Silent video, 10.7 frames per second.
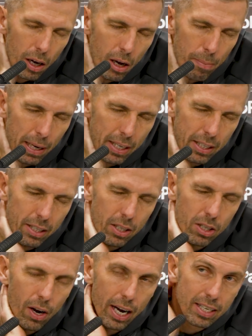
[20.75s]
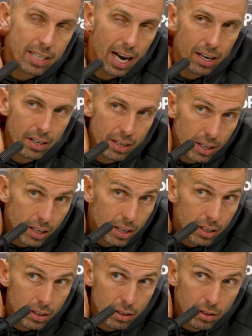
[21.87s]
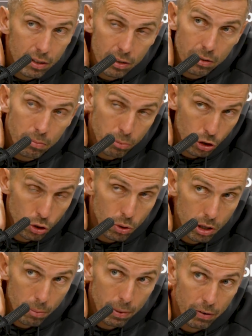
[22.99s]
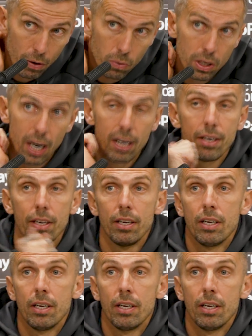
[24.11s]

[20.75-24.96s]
ability to sign talent and produce some of their own talent.